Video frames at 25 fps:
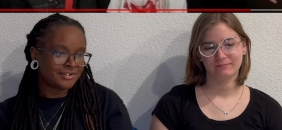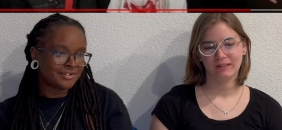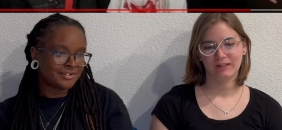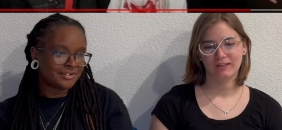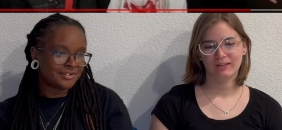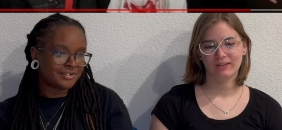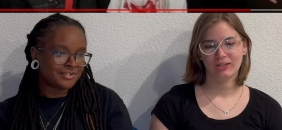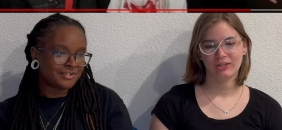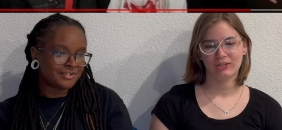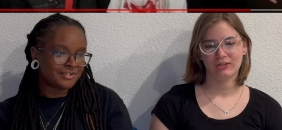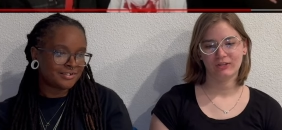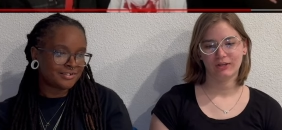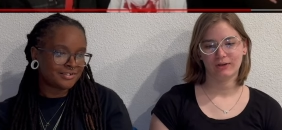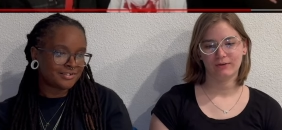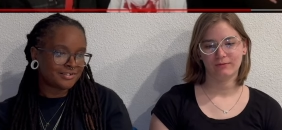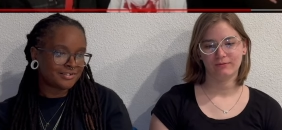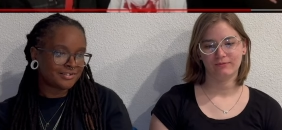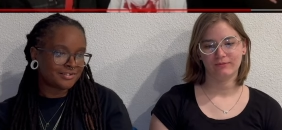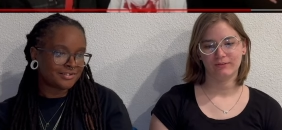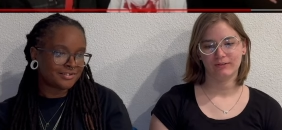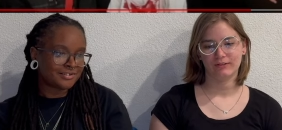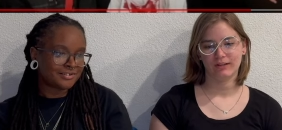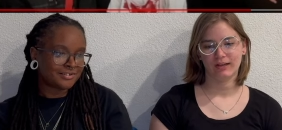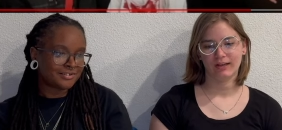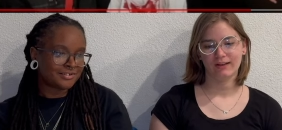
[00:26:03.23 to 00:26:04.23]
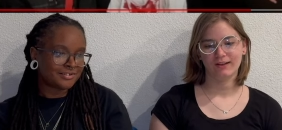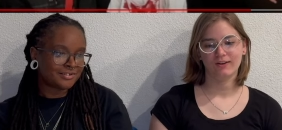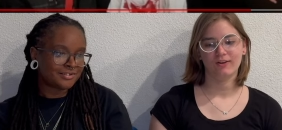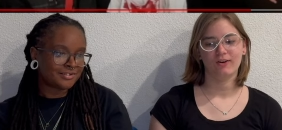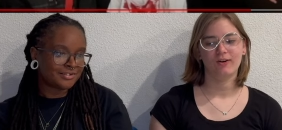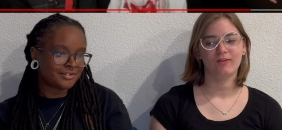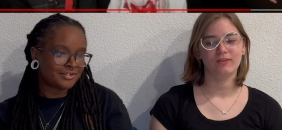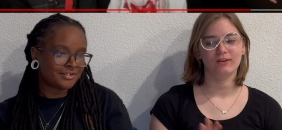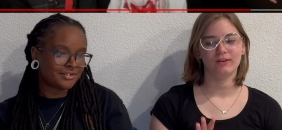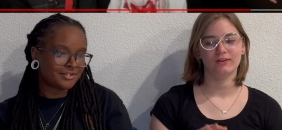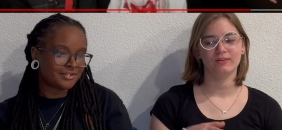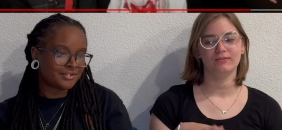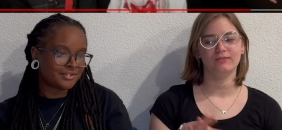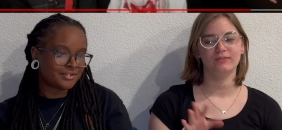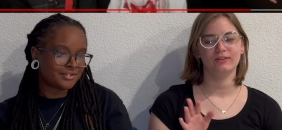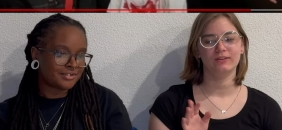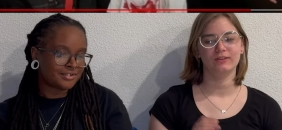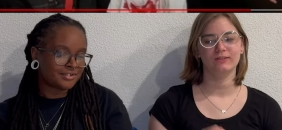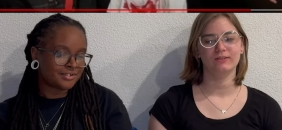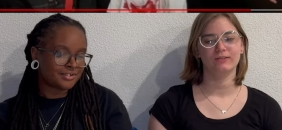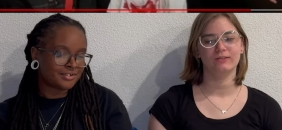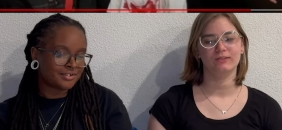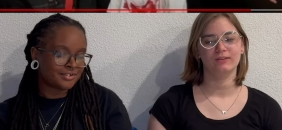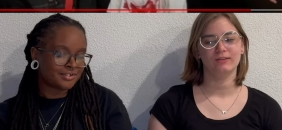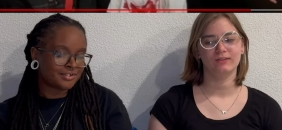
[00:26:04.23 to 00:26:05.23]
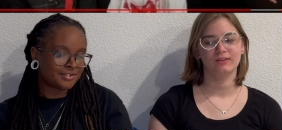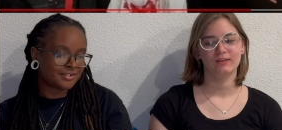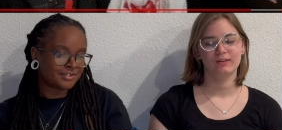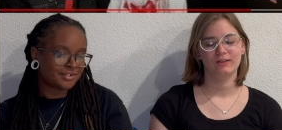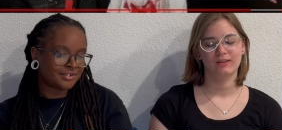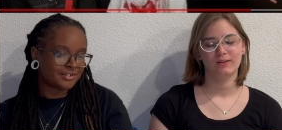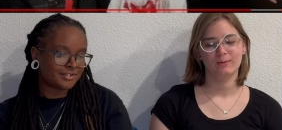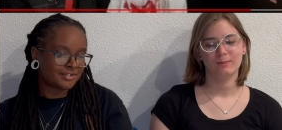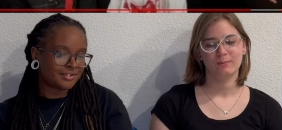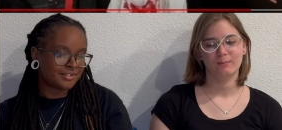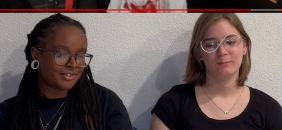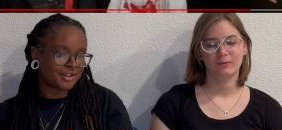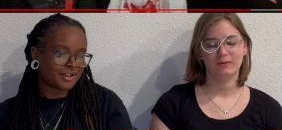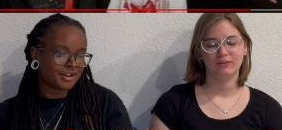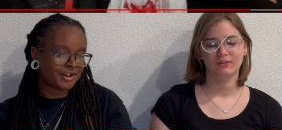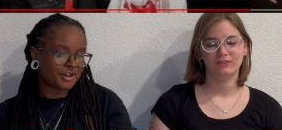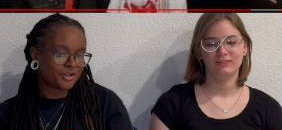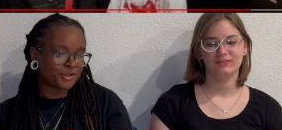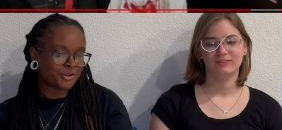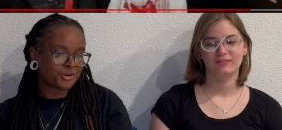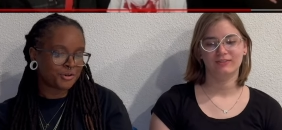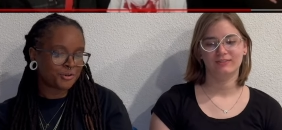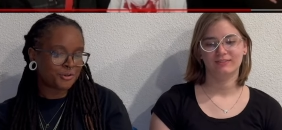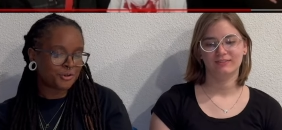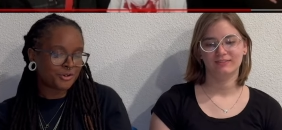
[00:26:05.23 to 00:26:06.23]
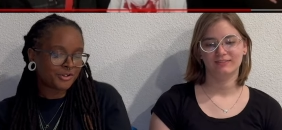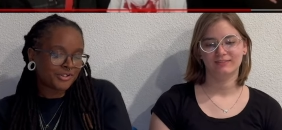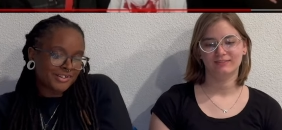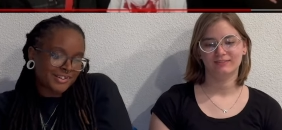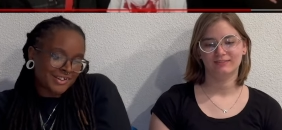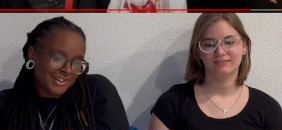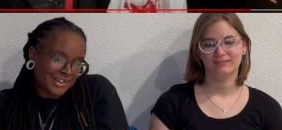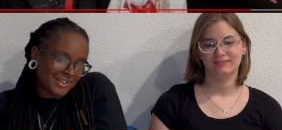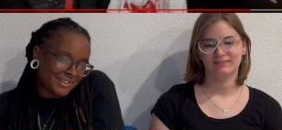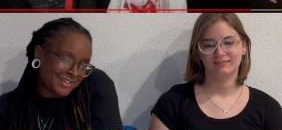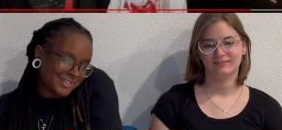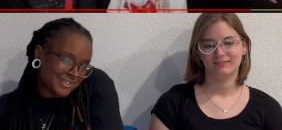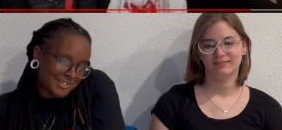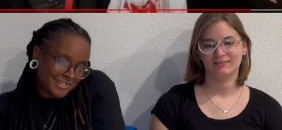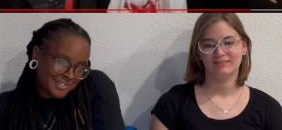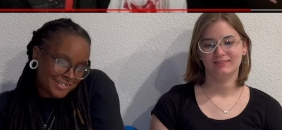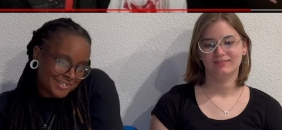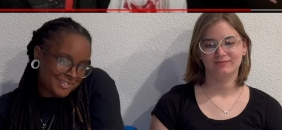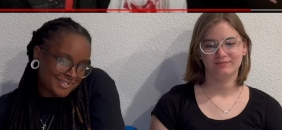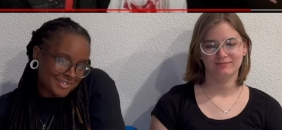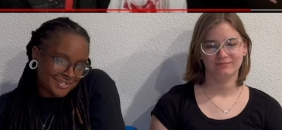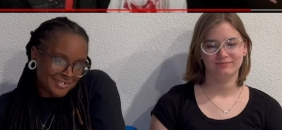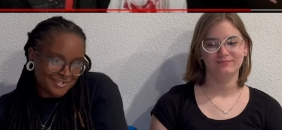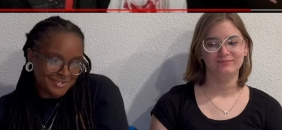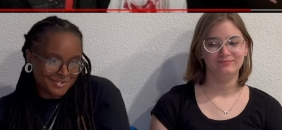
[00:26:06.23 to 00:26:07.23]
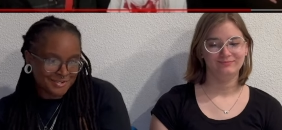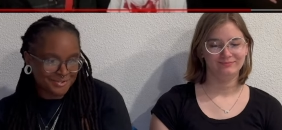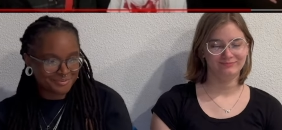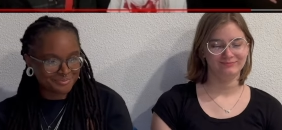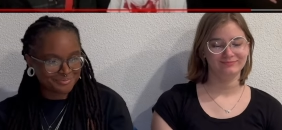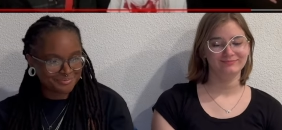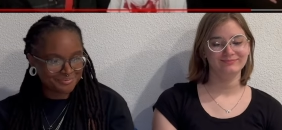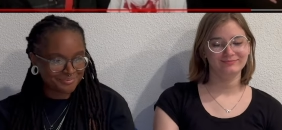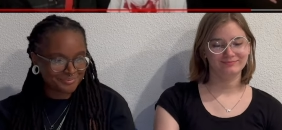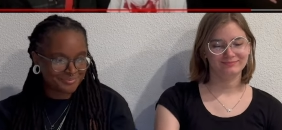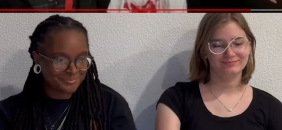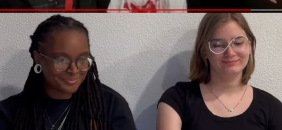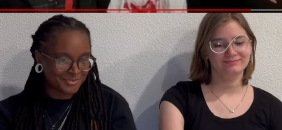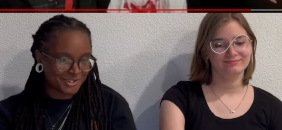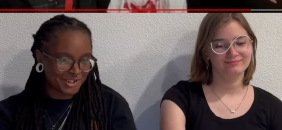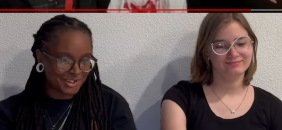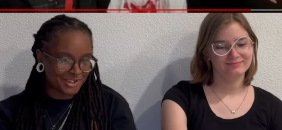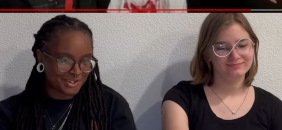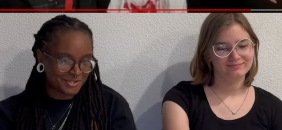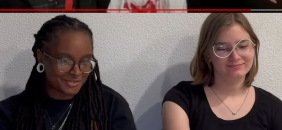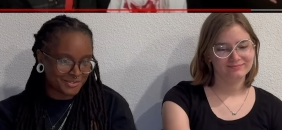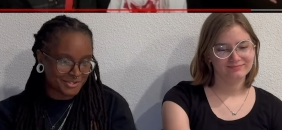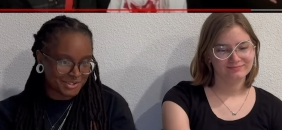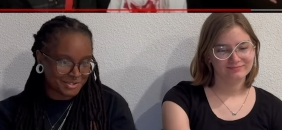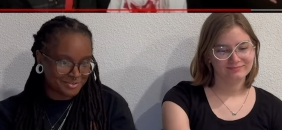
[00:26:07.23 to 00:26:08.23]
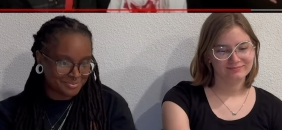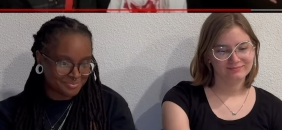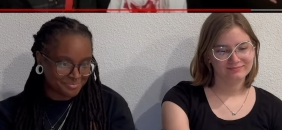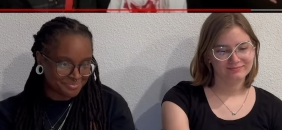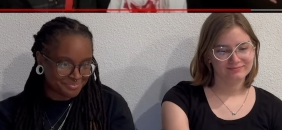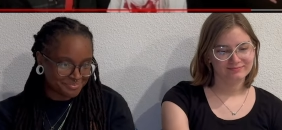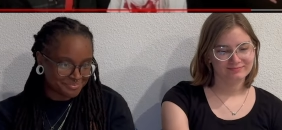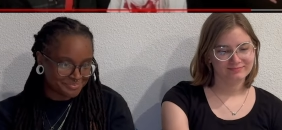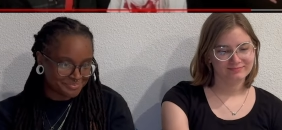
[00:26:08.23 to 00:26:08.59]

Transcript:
Speaker 1: I like his outfit. I like all their outfits.
Speaker 2: The but... color coordinated. Mm-hmm. I love it.